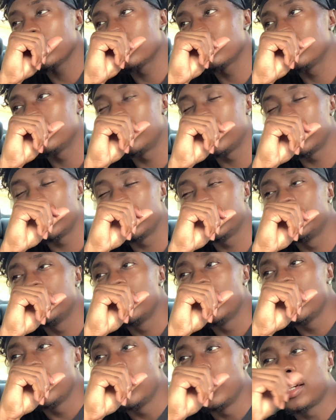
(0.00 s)
uh
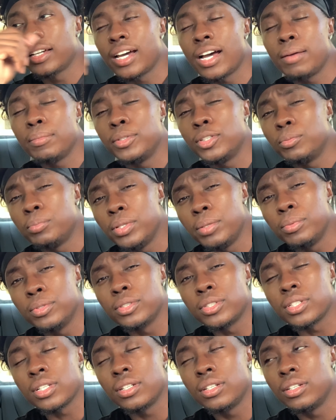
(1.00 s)
comment on
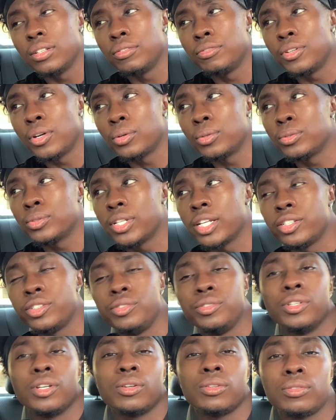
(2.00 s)
people's uh photos that
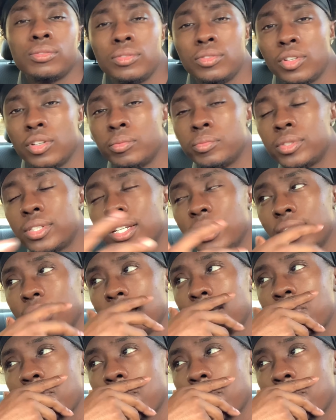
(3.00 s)
you know you know what i'm saying